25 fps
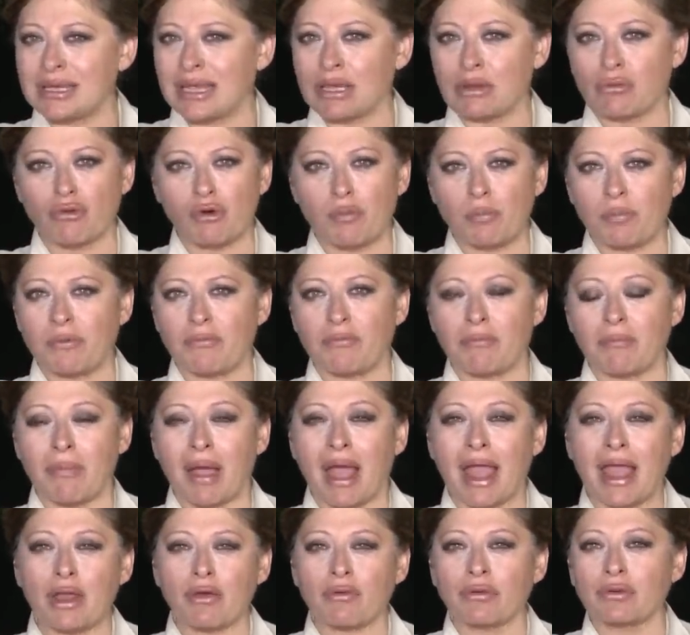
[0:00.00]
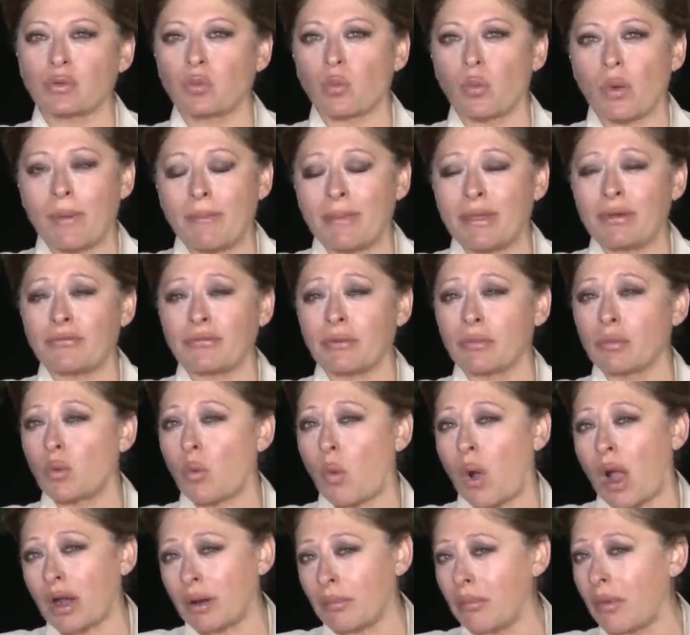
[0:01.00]
A group of migrant women from
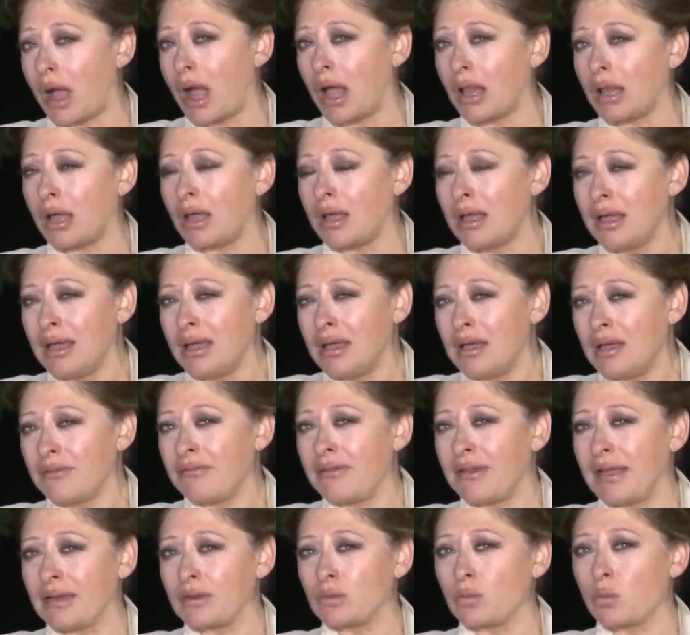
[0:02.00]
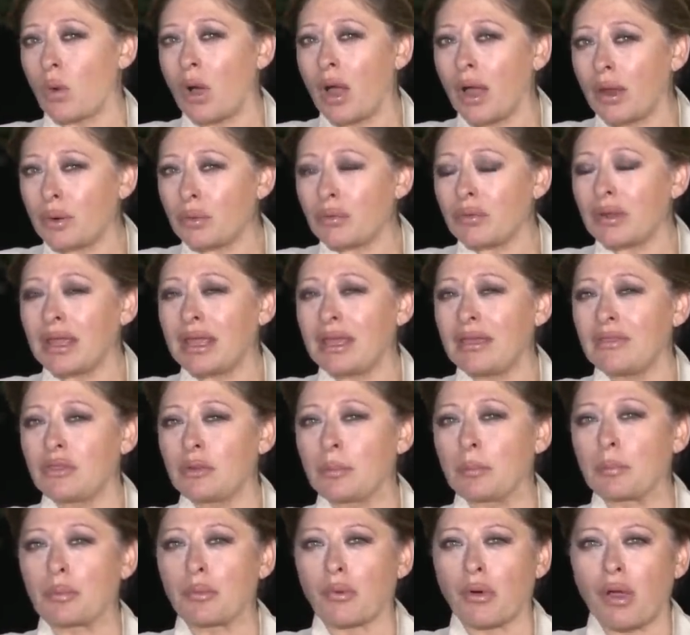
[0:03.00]
Guatemala found wandering in
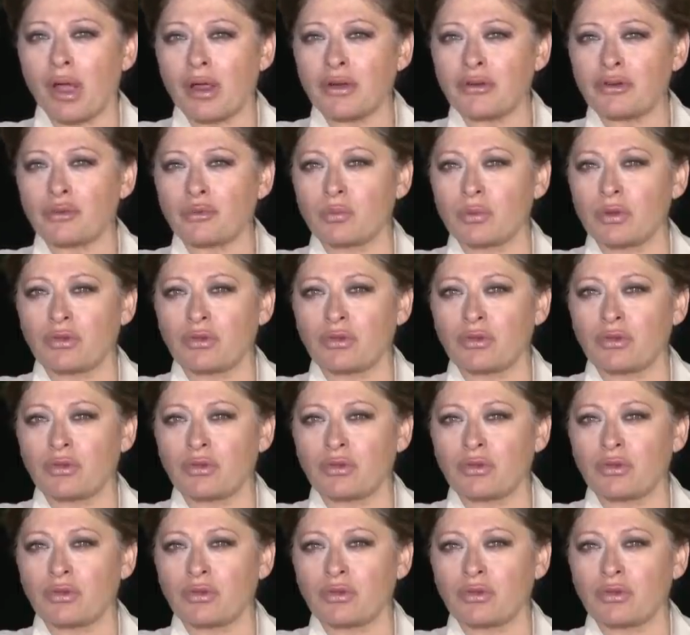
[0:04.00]
the brush.